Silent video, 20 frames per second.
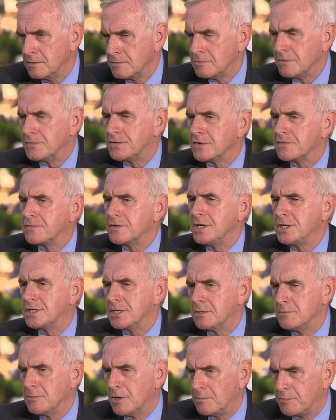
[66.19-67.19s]
We've defeated
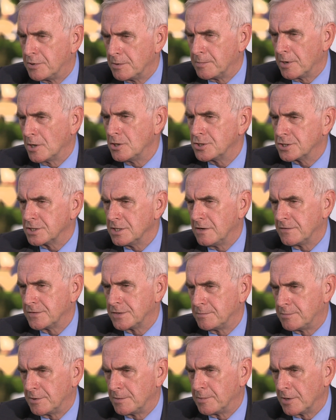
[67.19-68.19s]
them on proposal
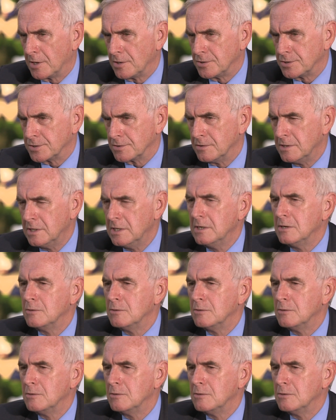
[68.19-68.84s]
after proposal.